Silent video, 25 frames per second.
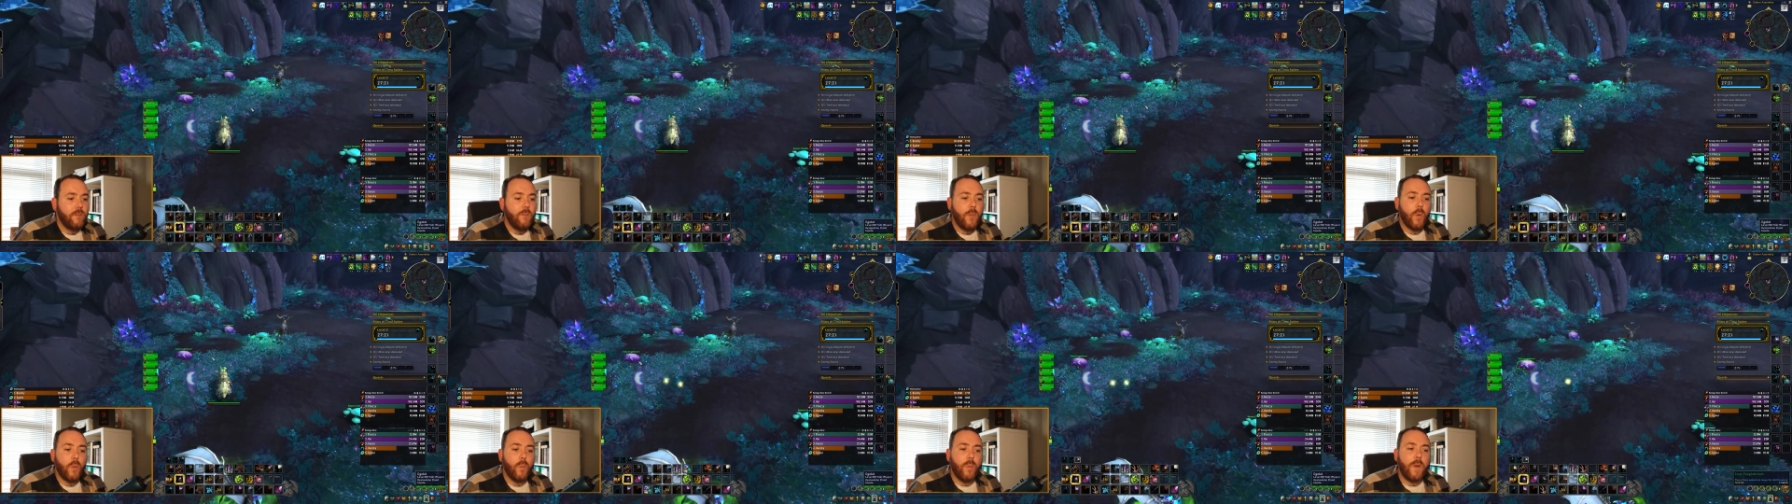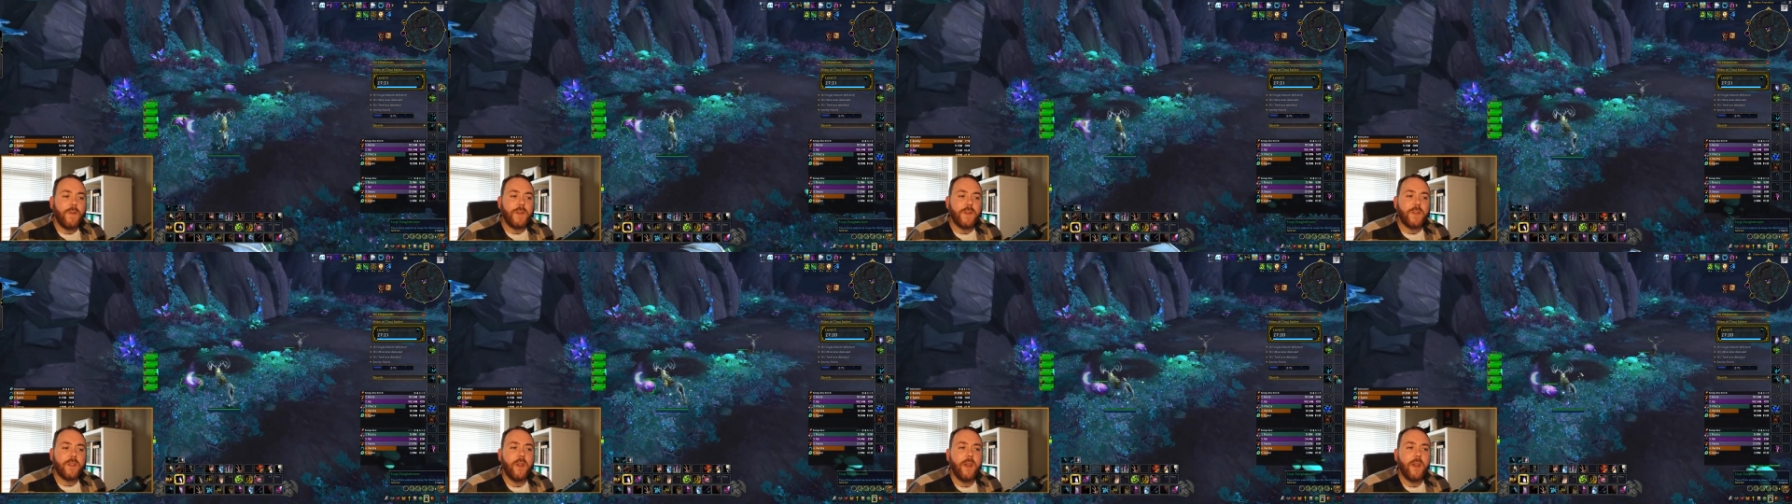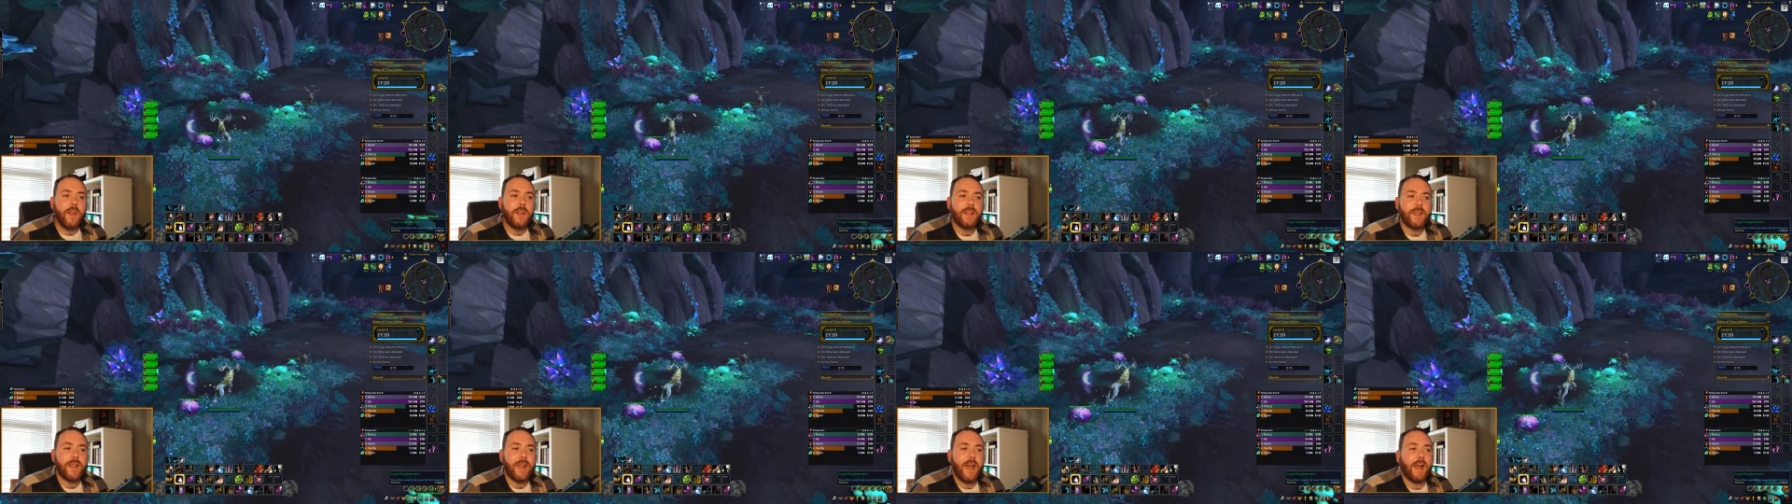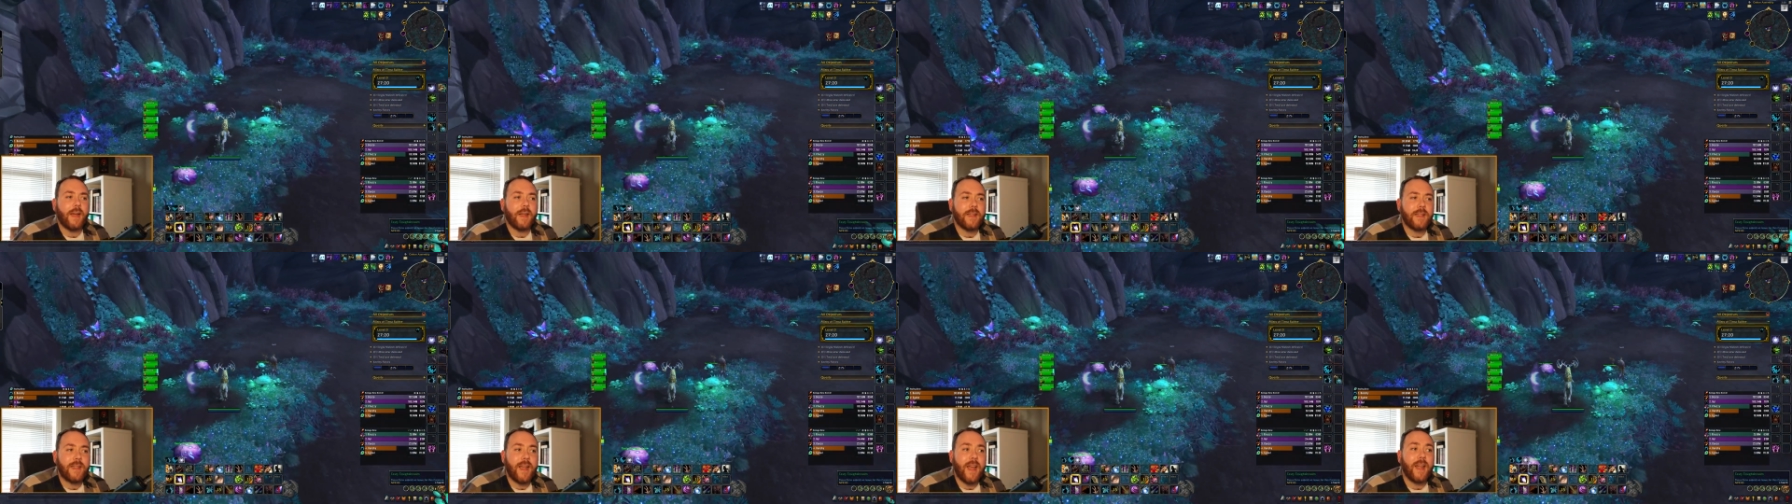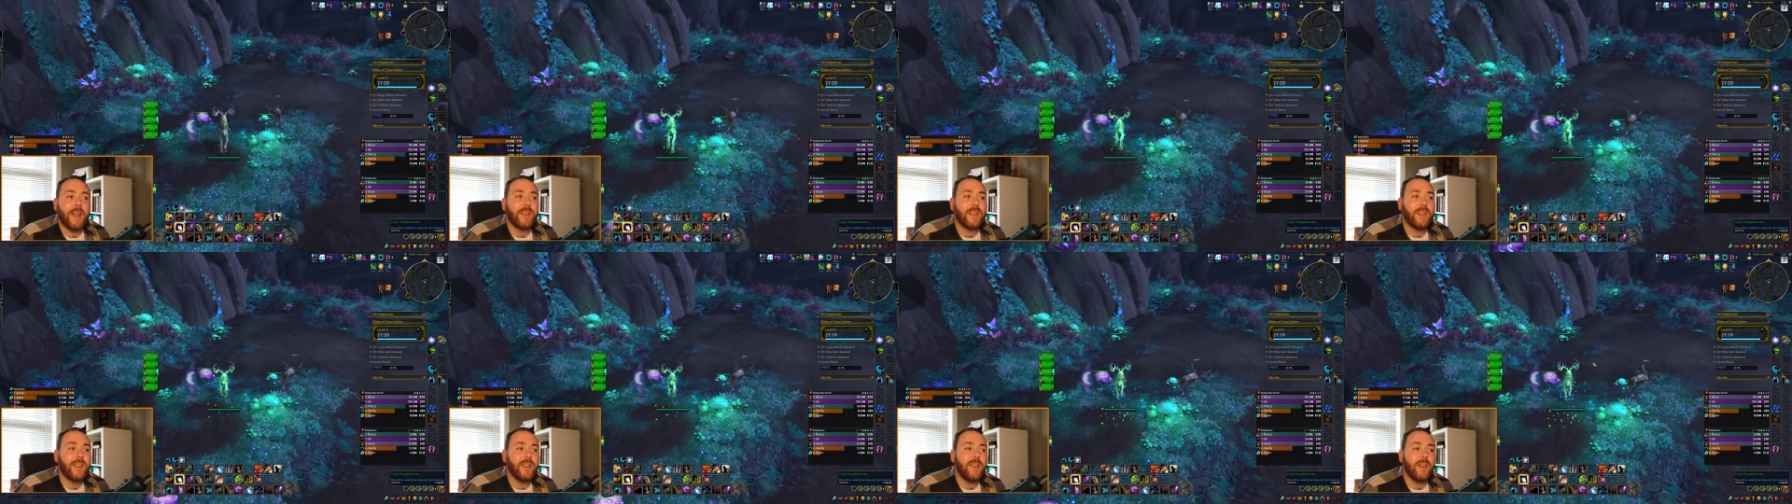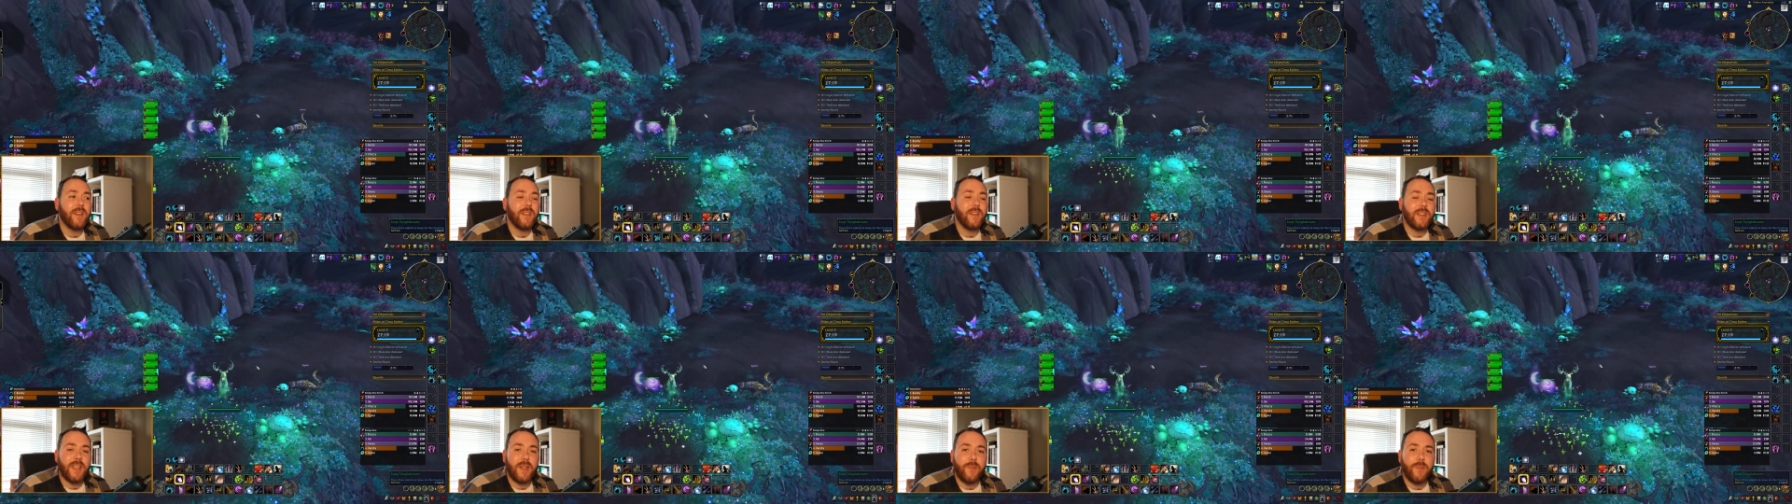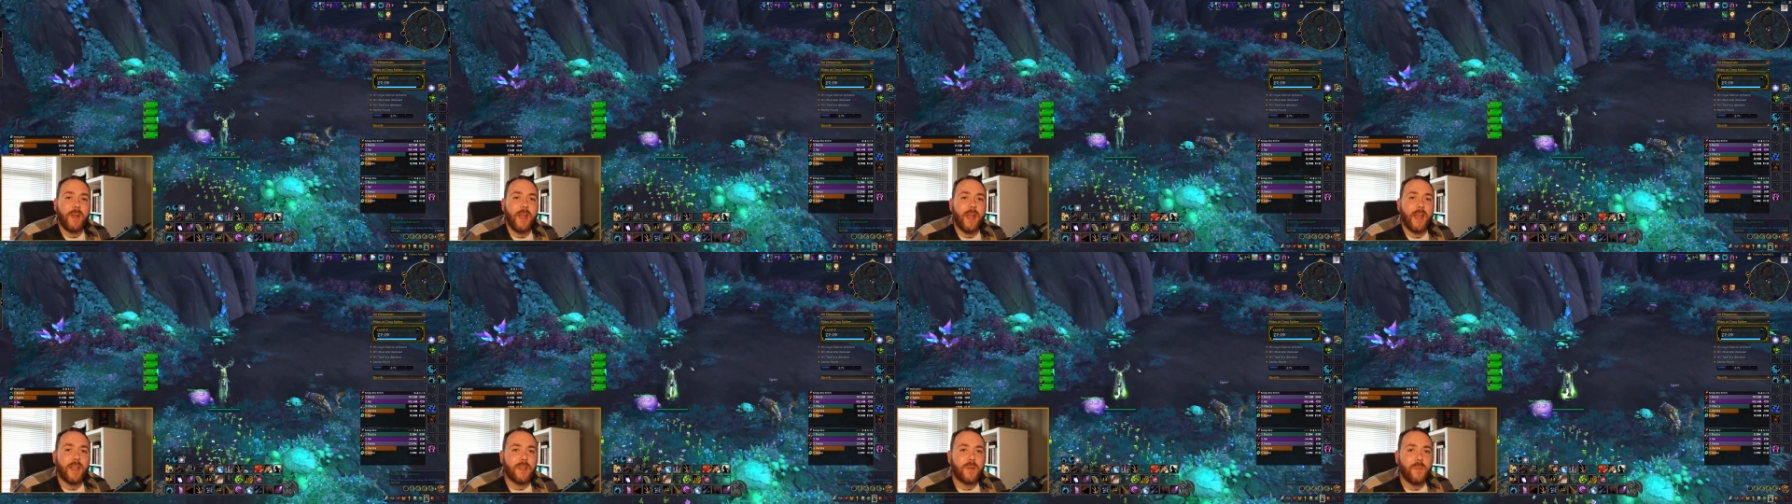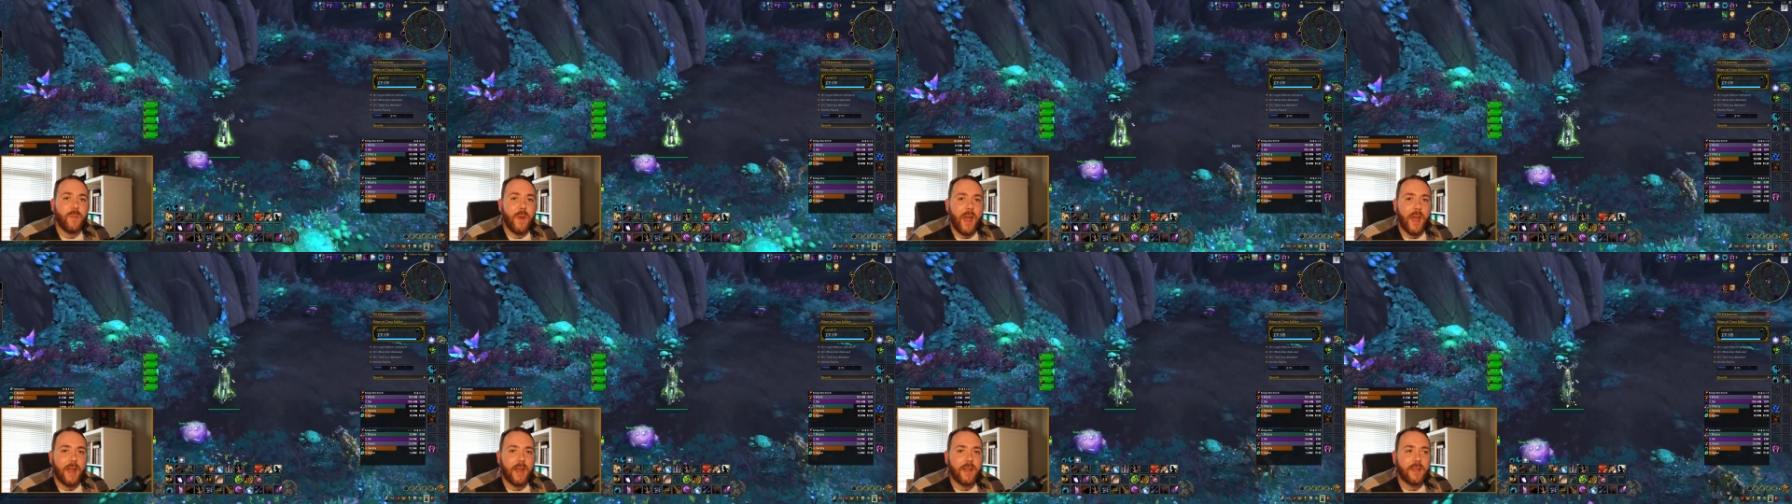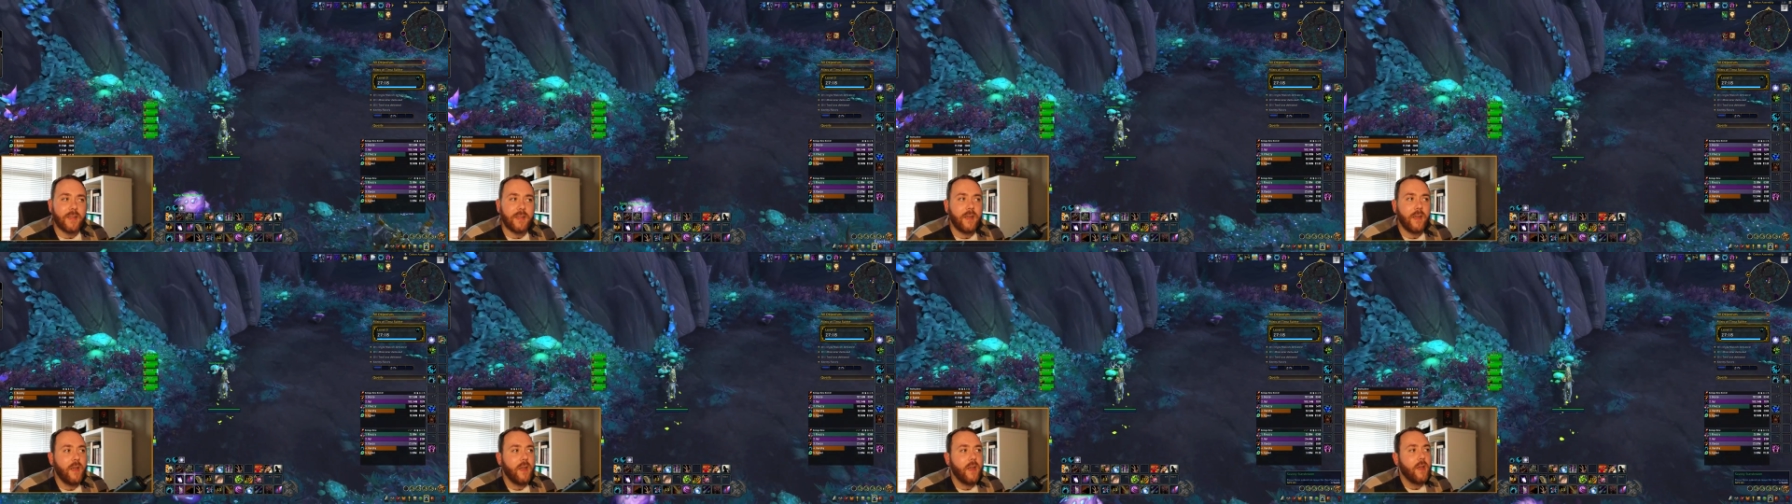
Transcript: With certain tanks and certain DPS specs,